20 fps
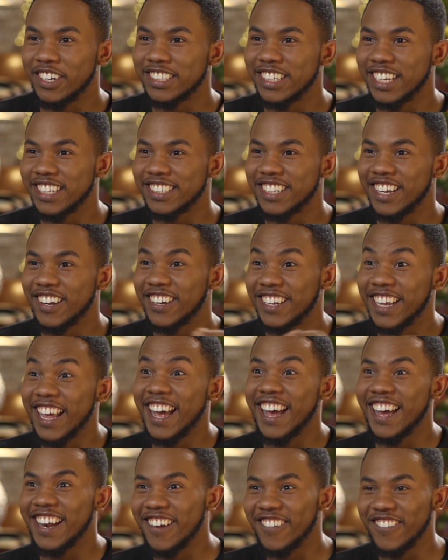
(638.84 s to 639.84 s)
That song?"
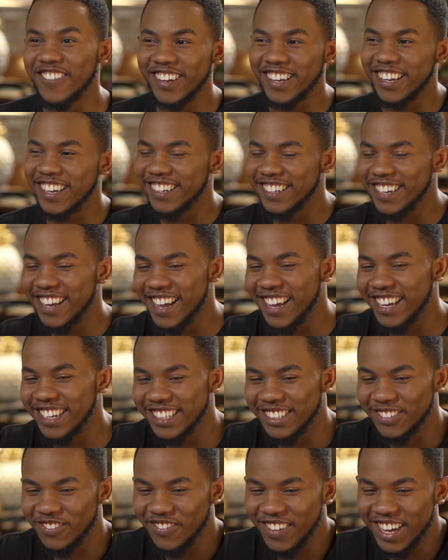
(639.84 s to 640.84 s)
Yeah, and I'm thinking, nah,
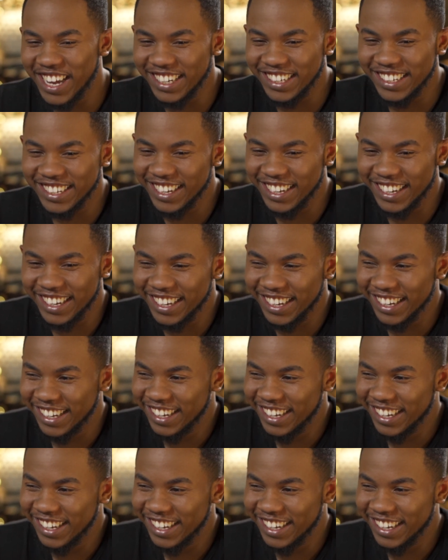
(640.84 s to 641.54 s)
it's mad. Like,